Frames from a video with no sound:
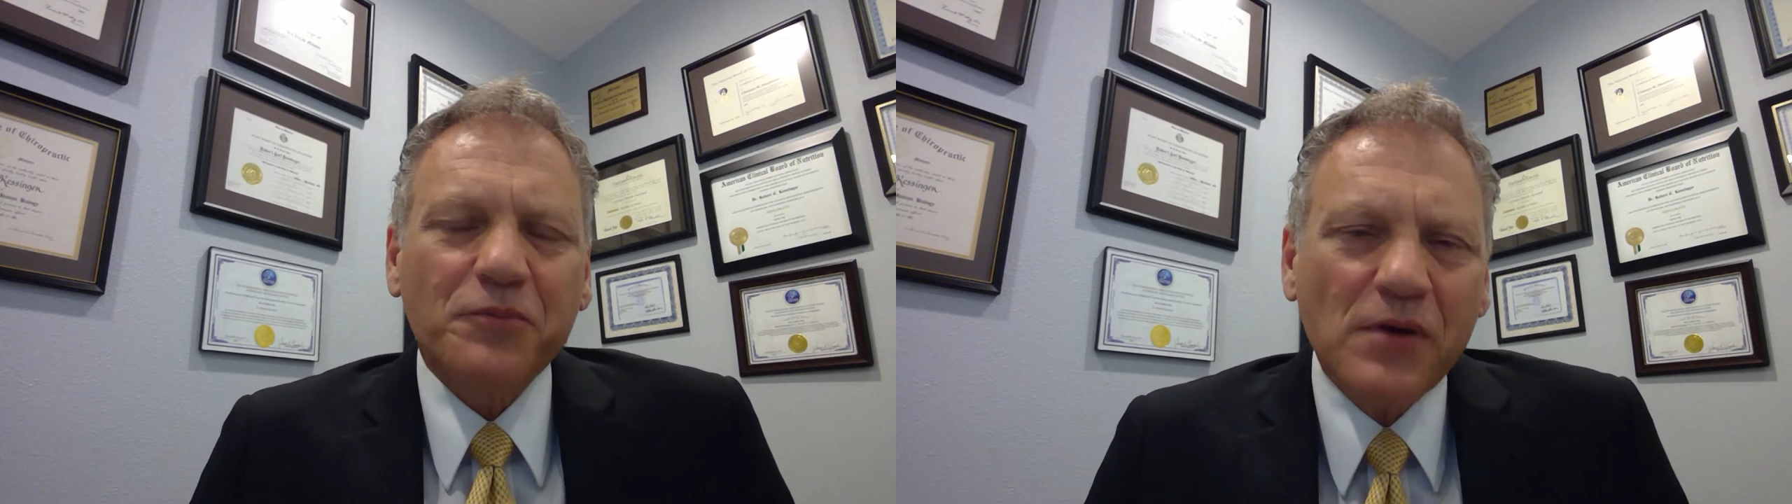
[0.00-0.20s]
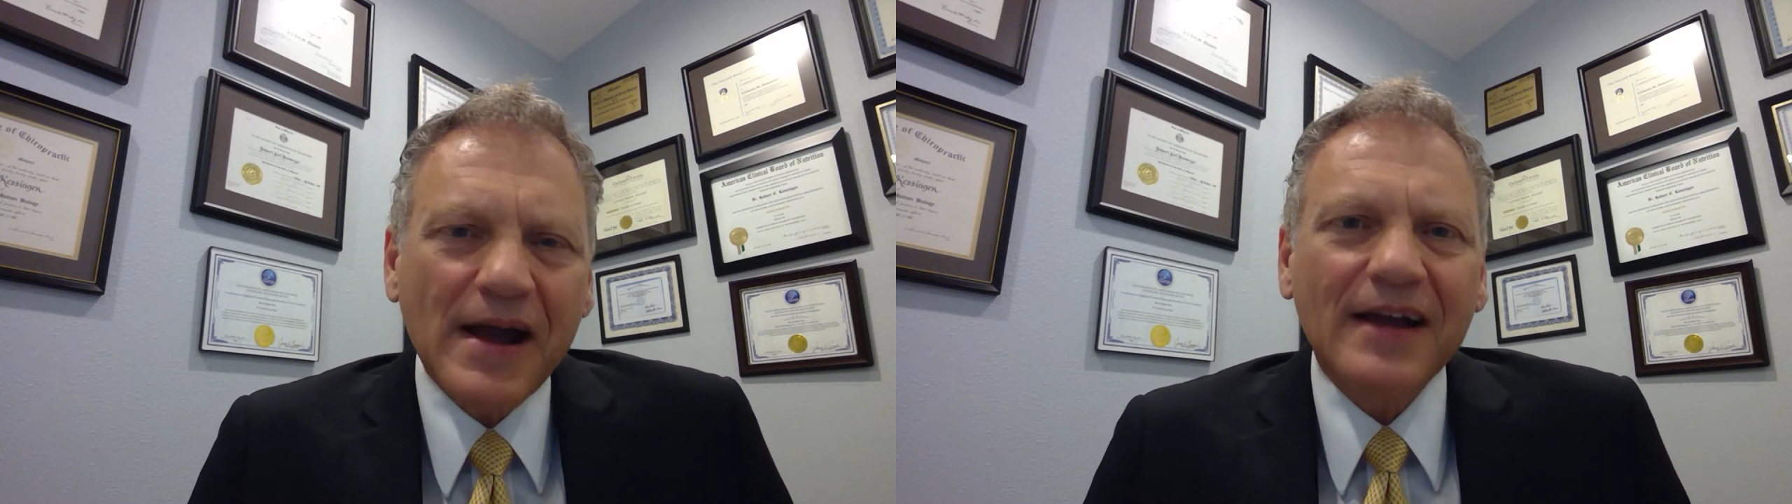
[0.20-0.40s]

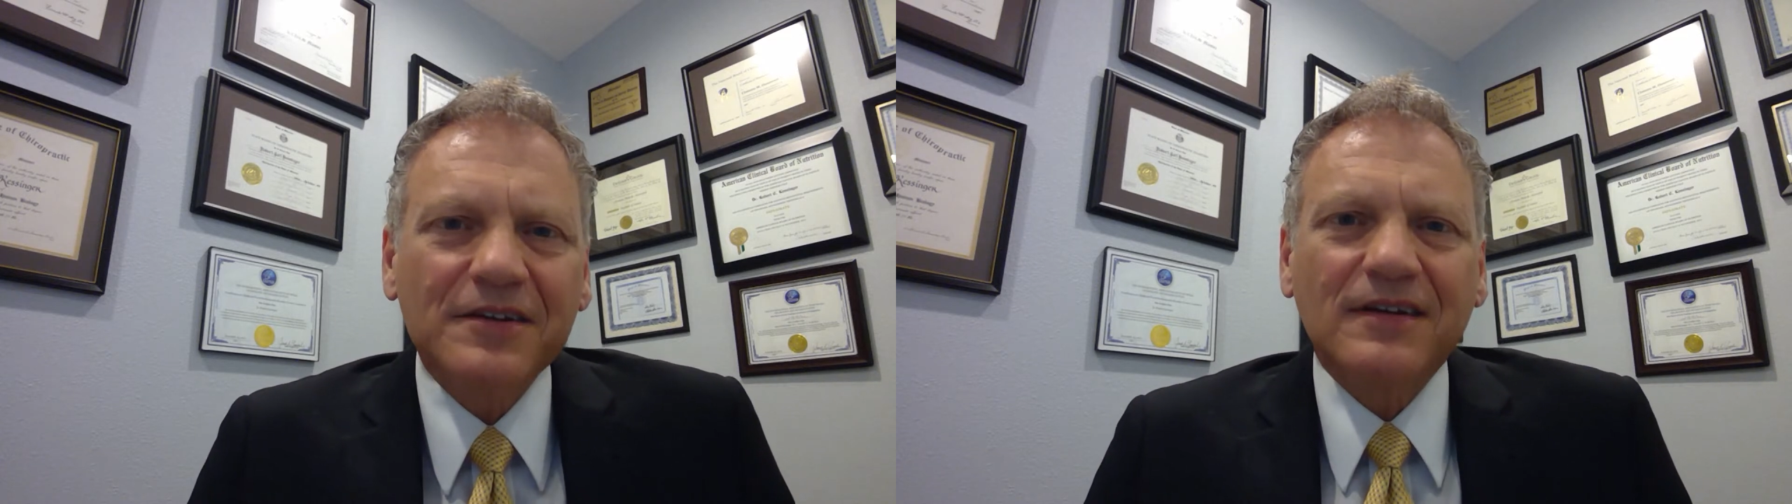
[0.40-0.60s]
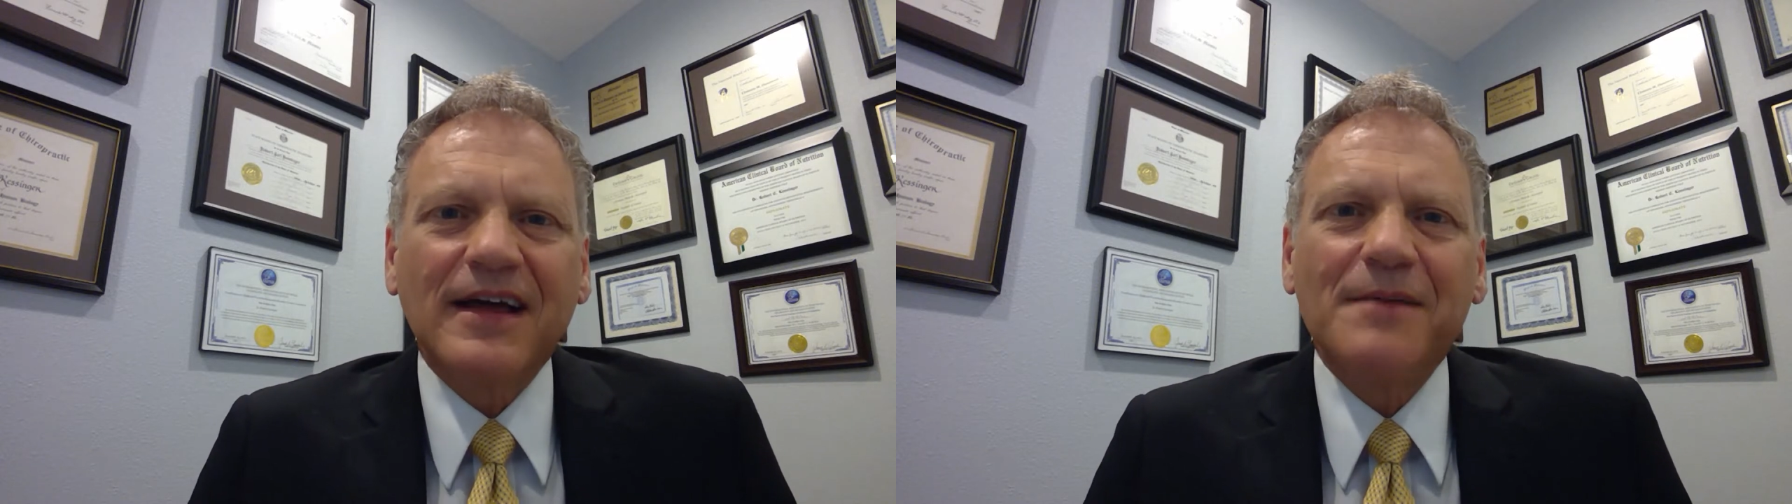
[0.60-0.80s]

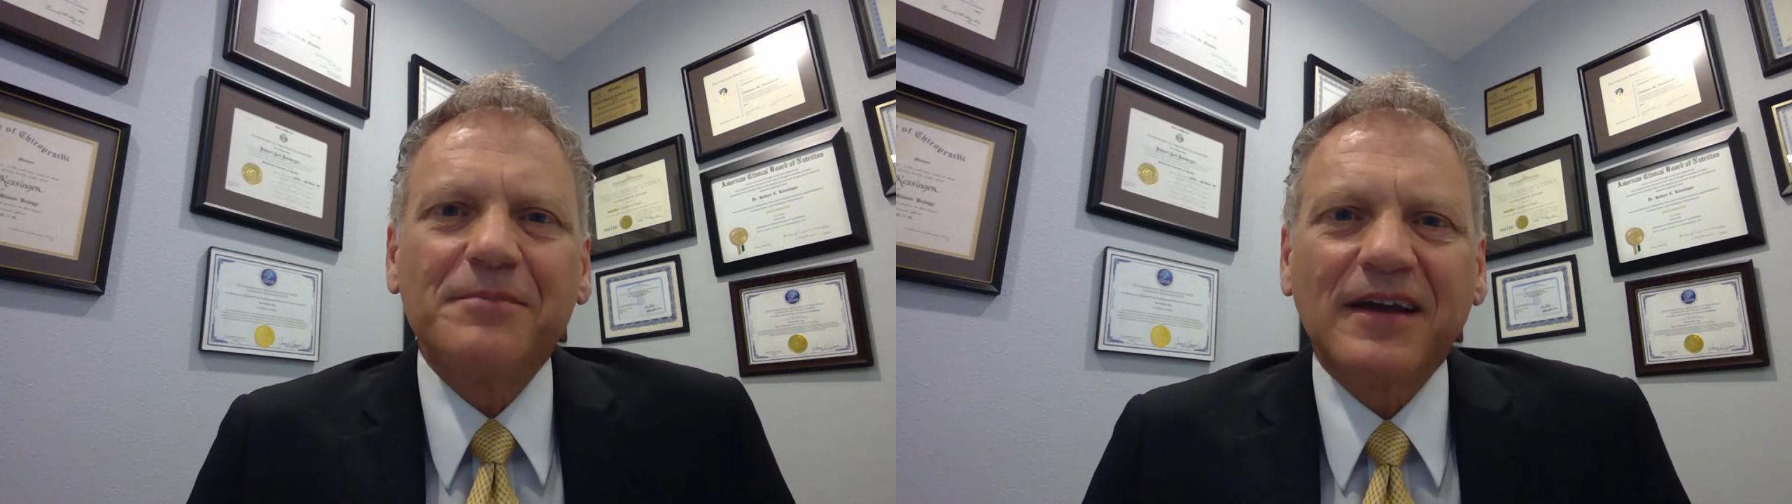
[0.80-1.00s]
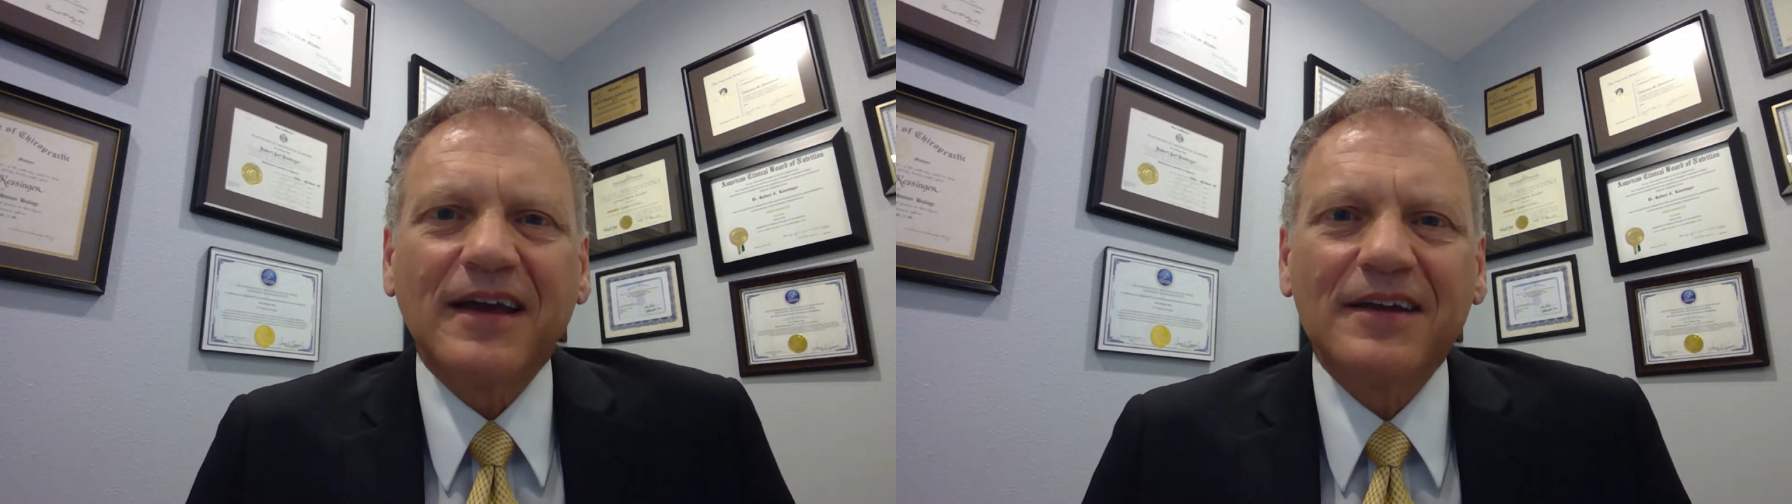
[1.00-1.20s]
practical
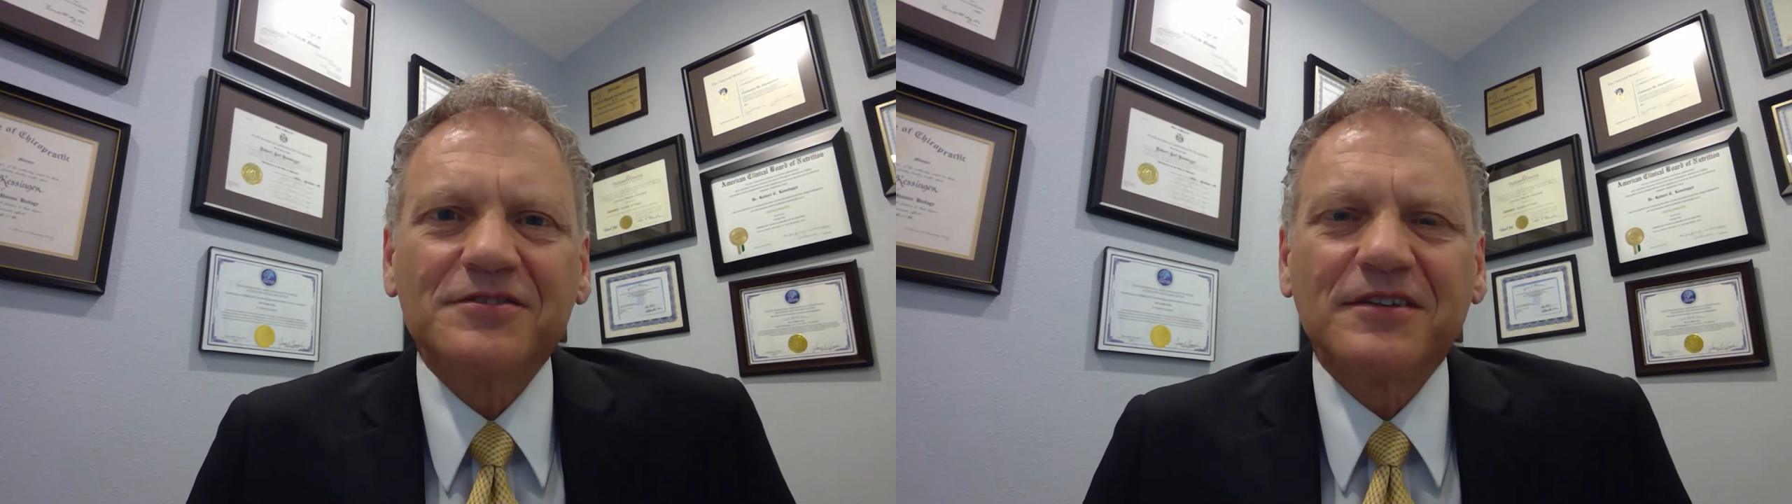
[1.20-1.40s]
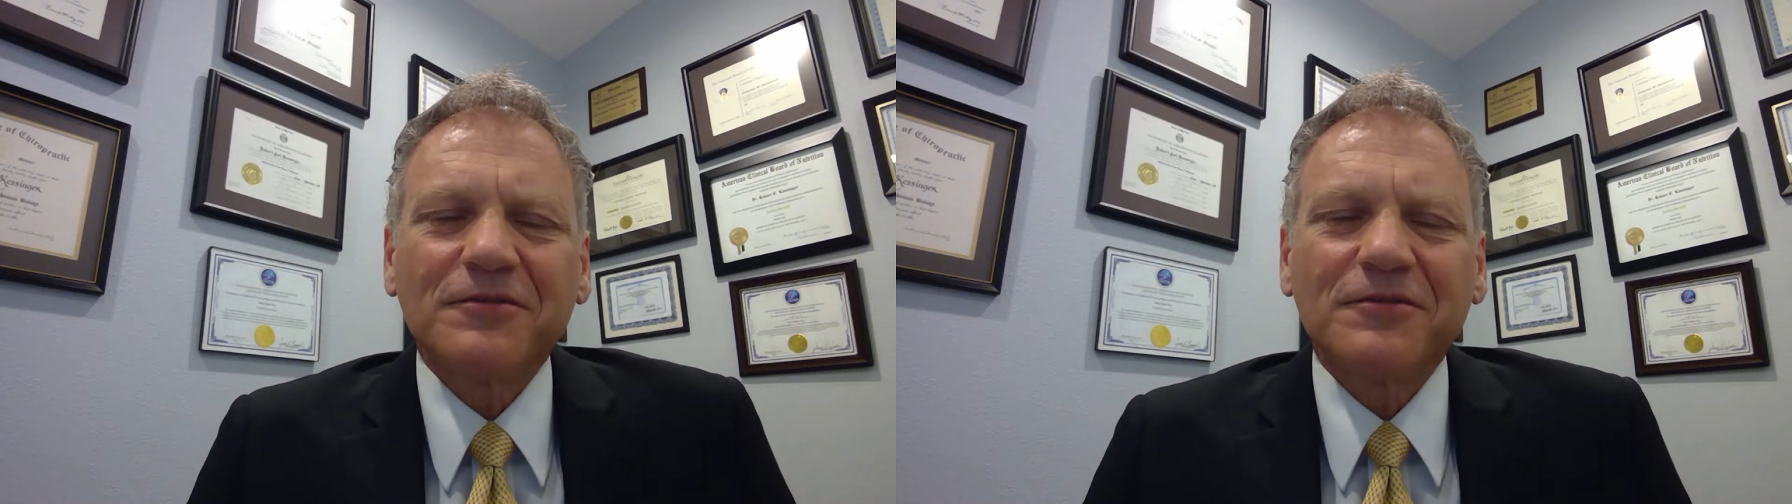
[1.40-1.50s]
application